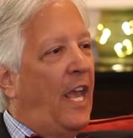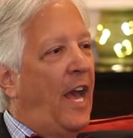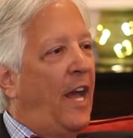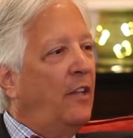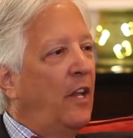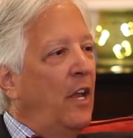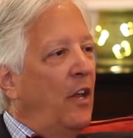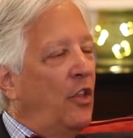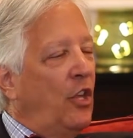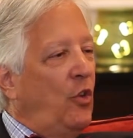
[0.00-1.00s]
at
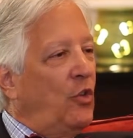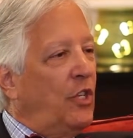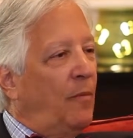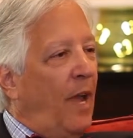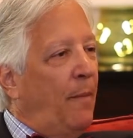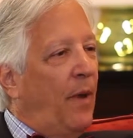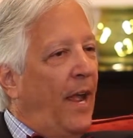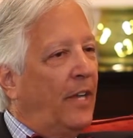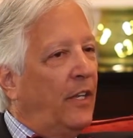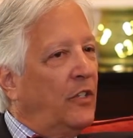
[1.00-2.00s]
the use in my
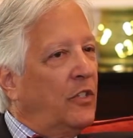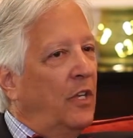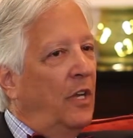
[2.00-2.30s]
practice,